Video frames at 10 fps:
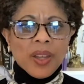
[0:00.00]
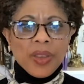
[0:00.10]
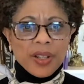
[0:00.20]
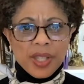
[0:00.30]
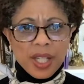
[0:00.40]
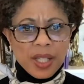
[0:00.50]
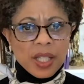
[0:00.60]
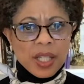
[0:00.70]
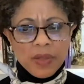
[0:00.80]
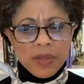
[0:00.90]
they're
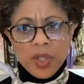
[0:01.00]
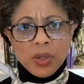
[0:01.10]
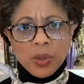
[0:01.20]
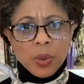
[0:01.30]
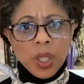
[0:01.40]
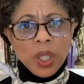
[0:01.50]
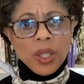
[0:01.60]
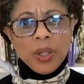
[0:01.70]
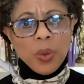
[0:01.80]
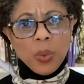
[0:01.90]
sensitive to,
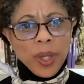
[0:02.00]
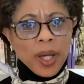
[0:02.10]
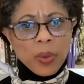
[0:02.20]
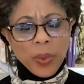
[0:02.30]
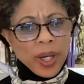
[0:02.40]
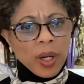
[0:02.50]
where